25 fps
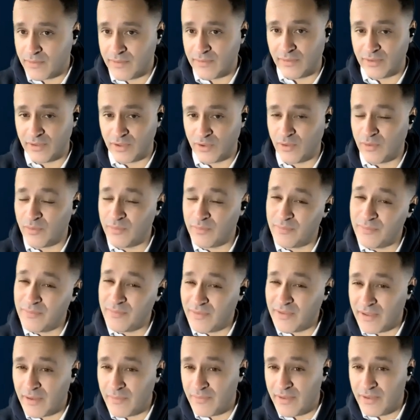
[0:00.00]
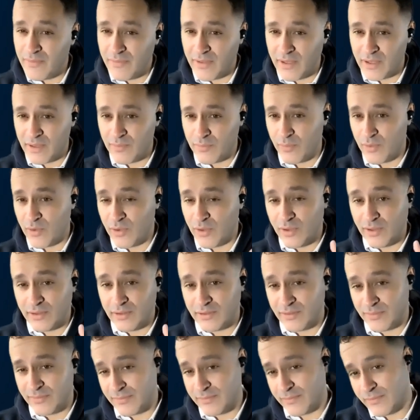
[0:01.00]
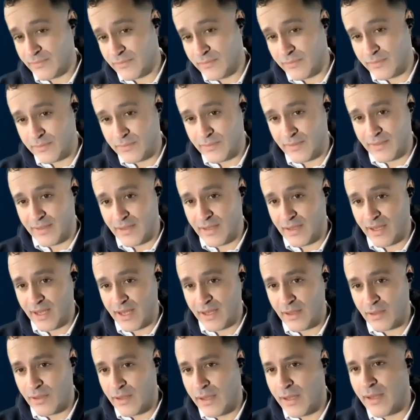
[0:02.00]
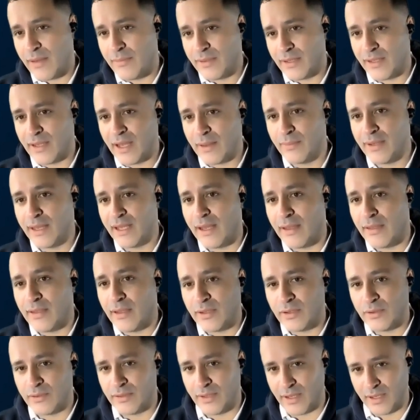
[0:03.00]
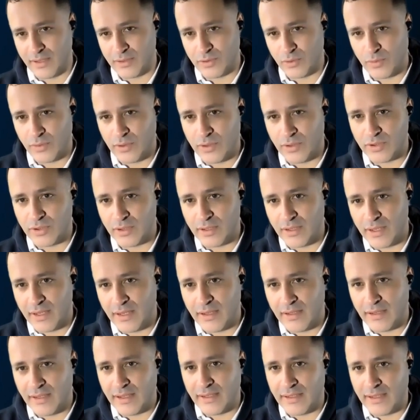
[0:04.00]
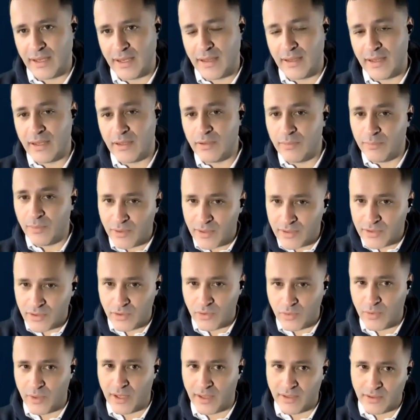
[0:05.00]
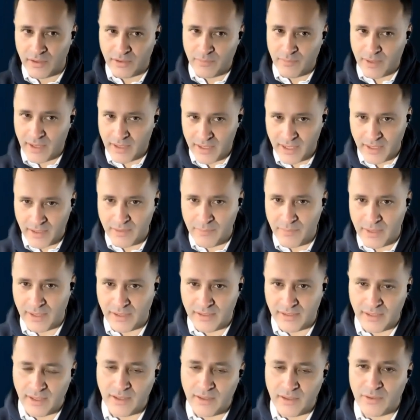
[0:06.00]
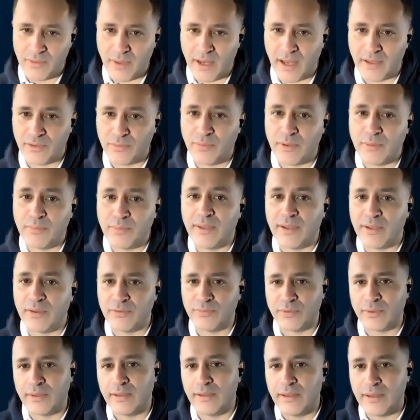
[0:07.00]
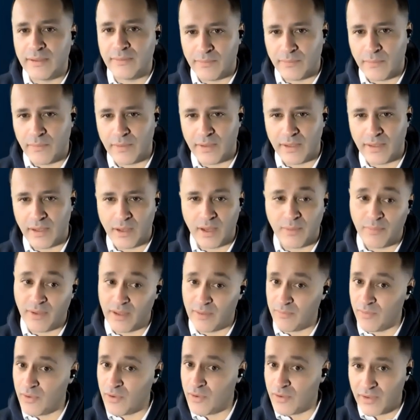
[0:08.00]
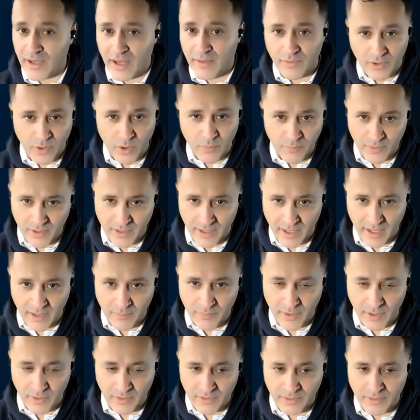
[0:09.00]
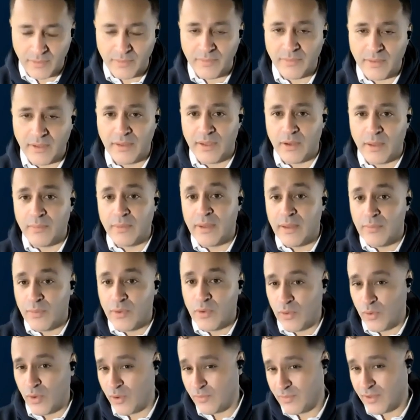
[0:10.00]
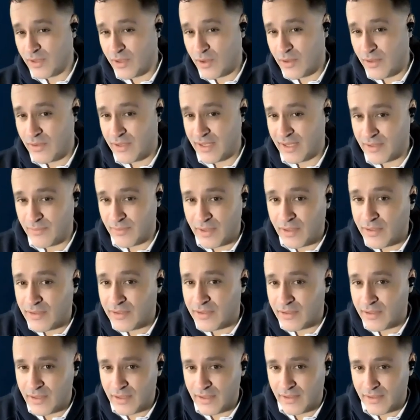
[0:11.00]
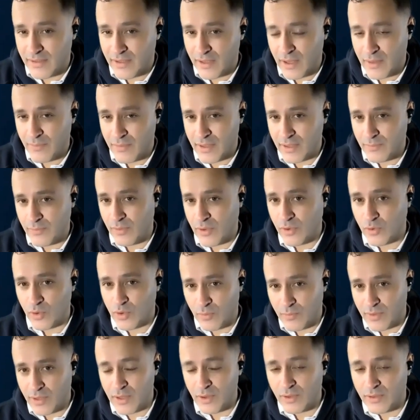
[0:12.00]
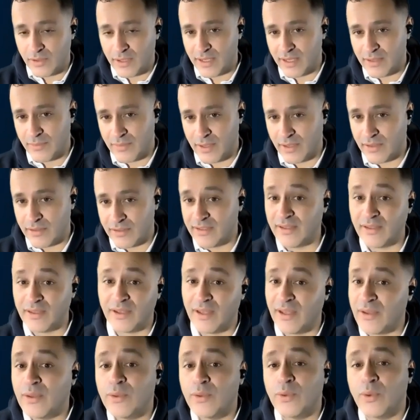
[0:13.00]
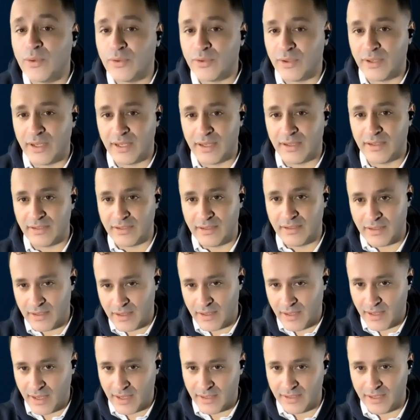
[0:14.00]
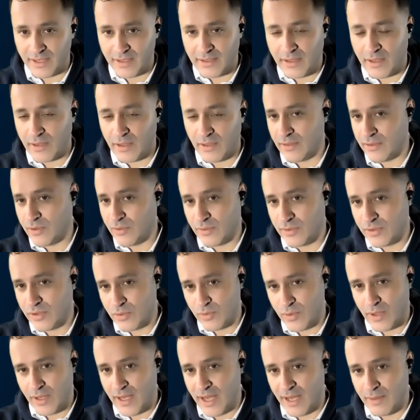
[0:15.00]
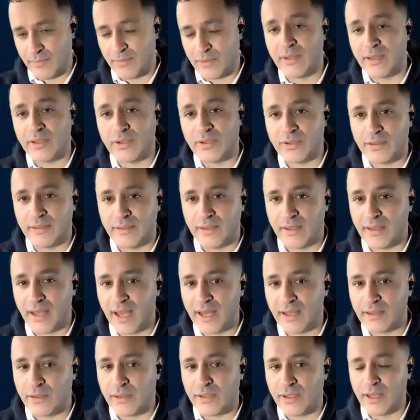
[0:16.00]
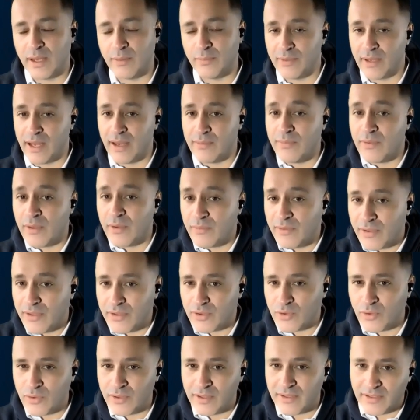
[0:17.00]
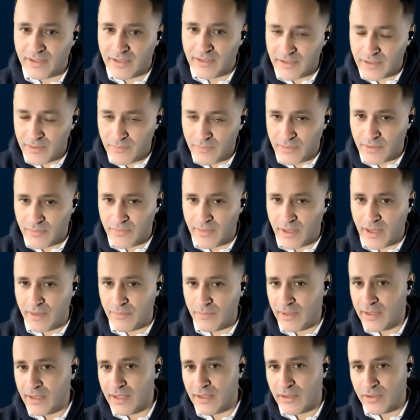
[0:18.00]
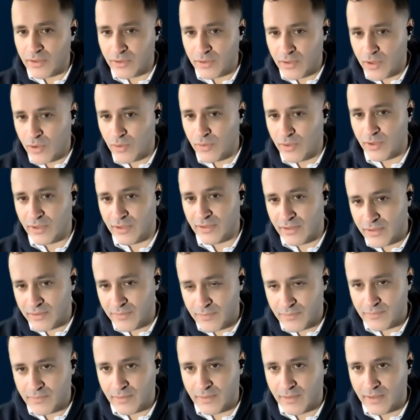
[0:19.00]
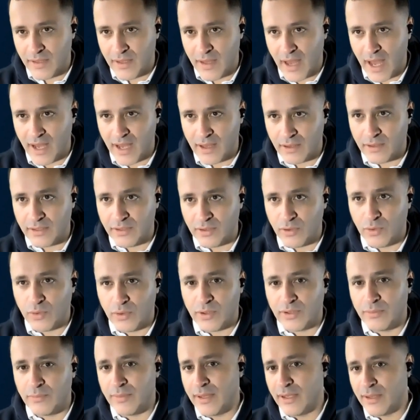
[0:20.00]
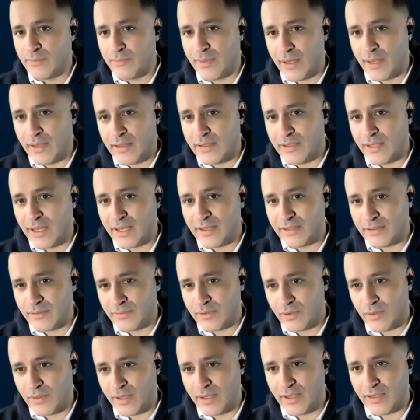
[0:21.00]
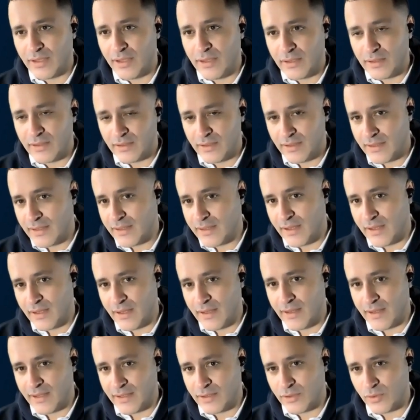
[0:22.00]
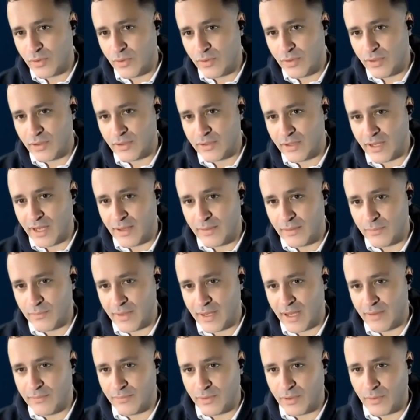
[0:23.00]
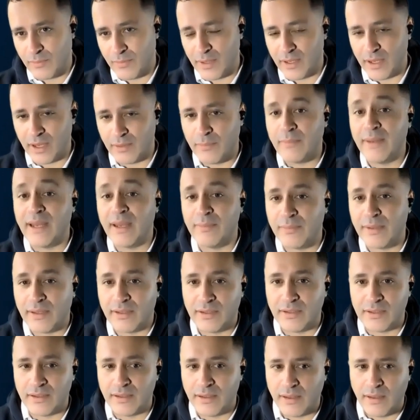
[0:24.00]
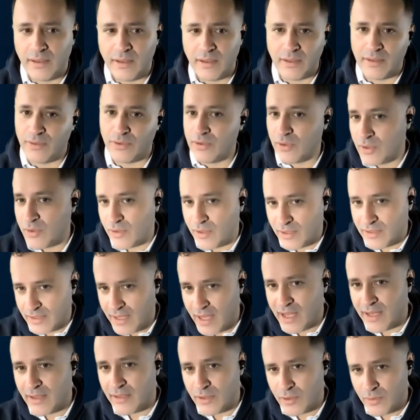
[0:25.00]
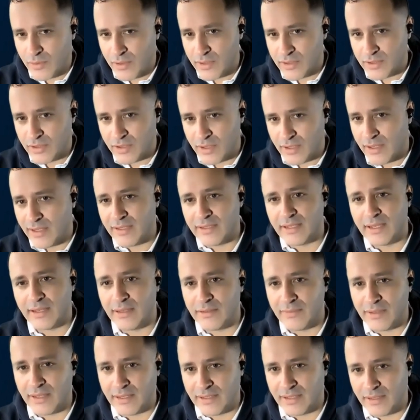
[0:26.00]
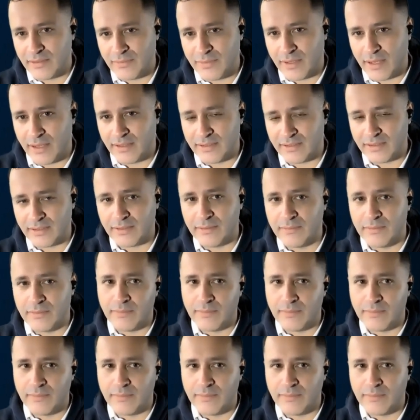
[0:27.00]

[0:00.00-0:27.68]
So something very important that I learn every time I execute that donor journey is that each person who enters my database interacts with me differently. There are people who never open the emails. There are people who open all the emails. There are people who open all the emails and click on all the links. And then there are those who are average. I use our platform's scoring system to find potential donors. Higher scores mean a better chance of donation. It's crucial to have a platform beyond payments. Scores guide donor journeys and event invites.